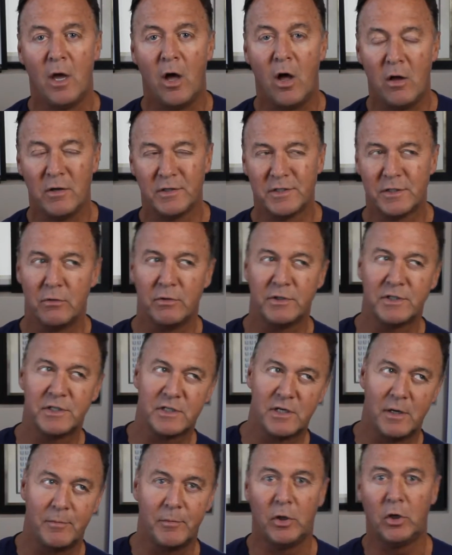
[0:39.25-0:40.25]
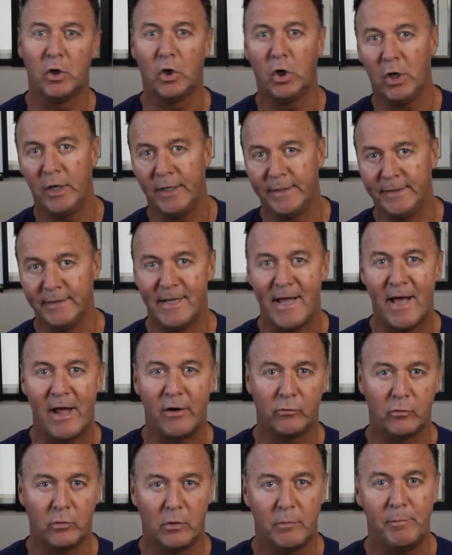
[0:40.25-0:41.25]
Also, it's similar in
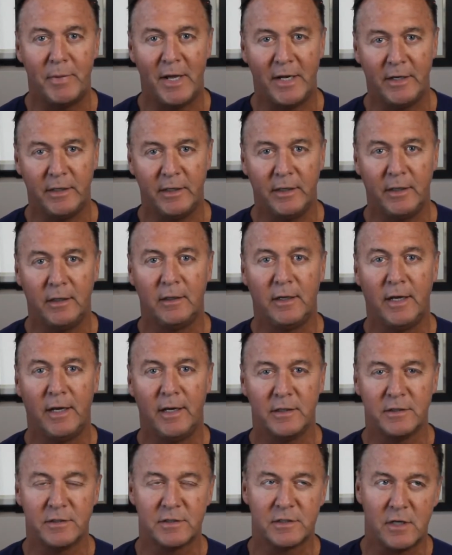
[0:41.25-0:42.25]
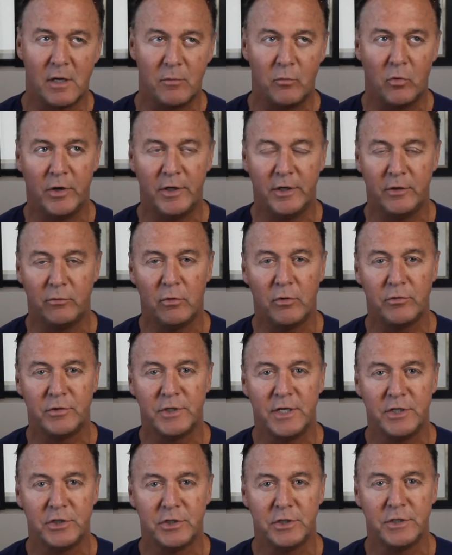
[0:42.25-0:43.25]
lateral bending and somewhat in
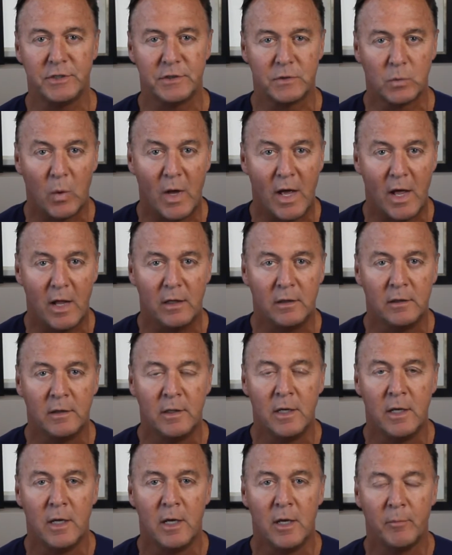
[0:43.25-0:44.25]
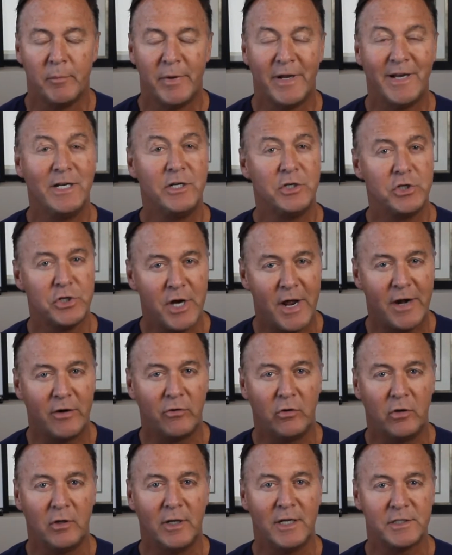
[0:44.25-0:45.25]
rotation as well. But in
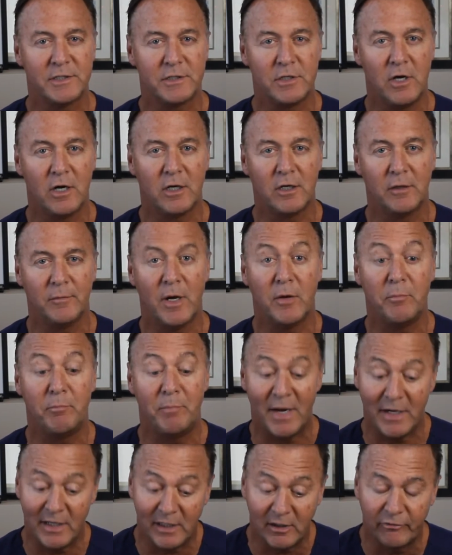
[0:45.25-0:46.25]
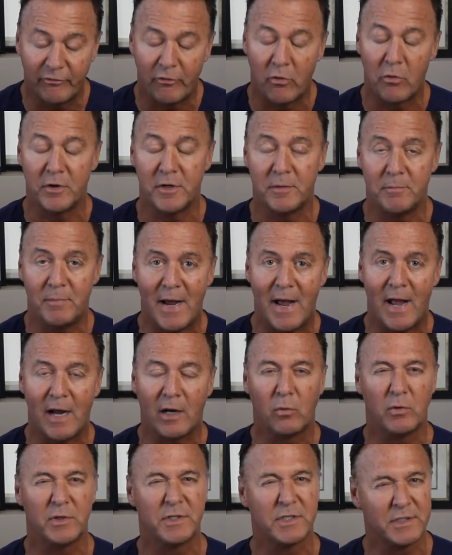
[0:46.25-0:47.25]
general, let's talk about bending forward and
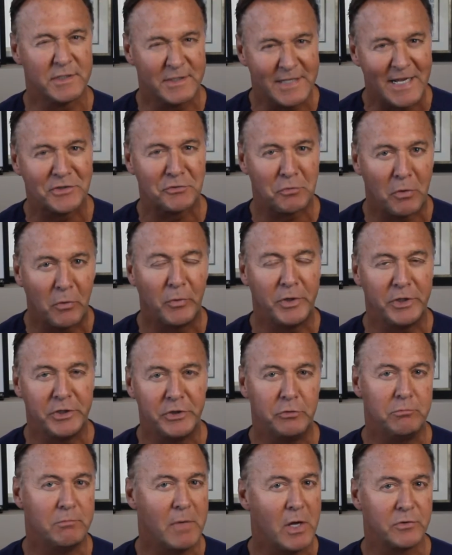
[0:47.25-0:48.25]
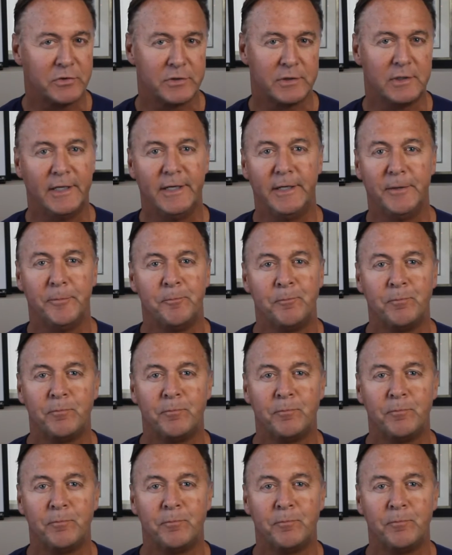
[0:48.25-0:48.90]
backwards, since that's what we do mostly.